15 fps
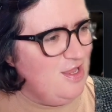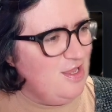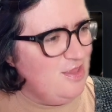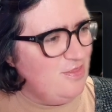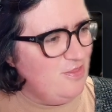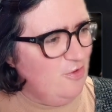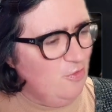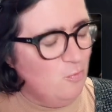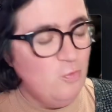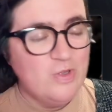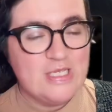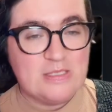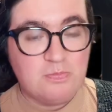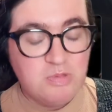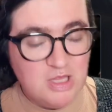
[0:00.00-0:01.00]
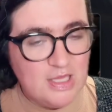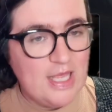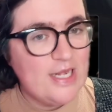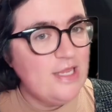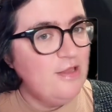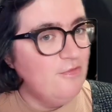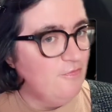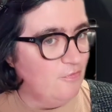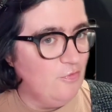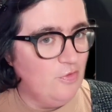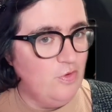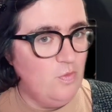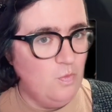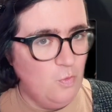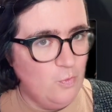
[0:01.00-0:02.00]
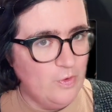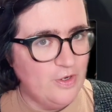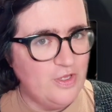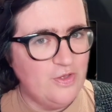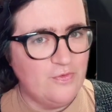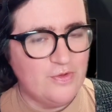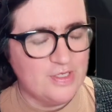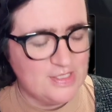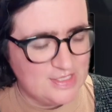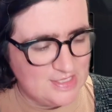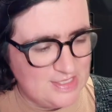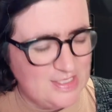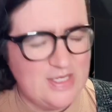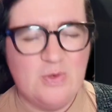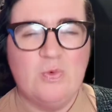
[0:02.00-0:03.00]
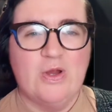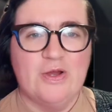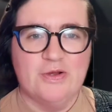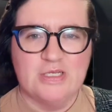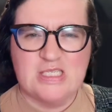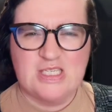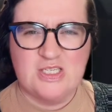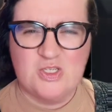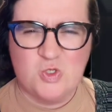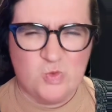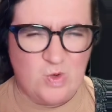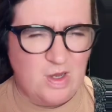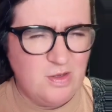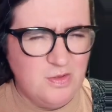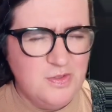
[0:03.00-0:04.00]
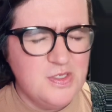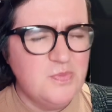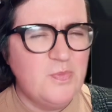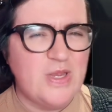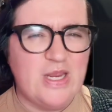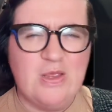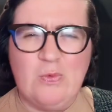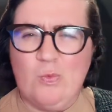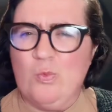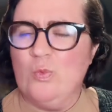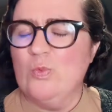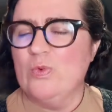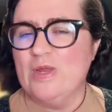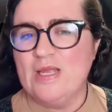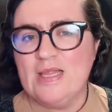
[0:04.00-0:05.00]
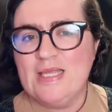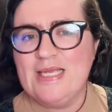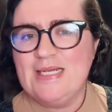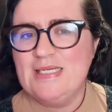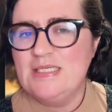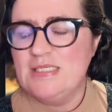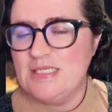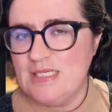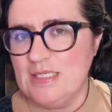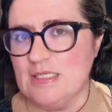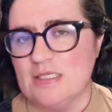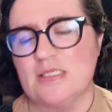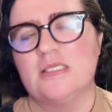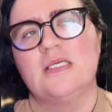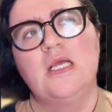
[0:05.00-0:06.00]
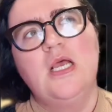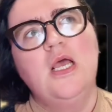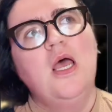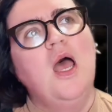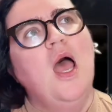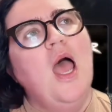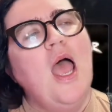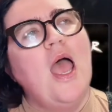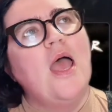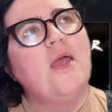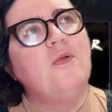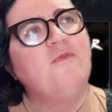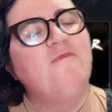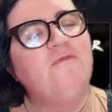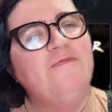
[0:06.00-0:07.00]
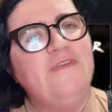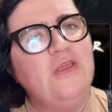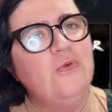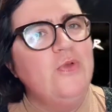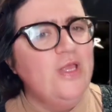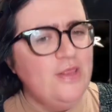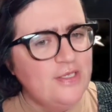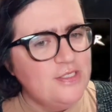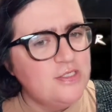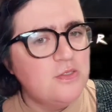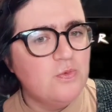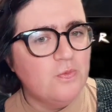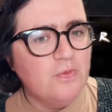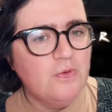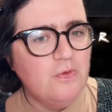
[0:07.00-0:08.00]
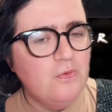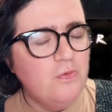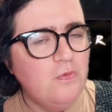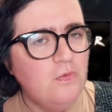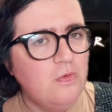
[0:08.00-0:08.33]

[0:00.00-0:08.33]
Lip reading: there is plenty of room where you could see where it struggles, but it really didn't. And viewing this through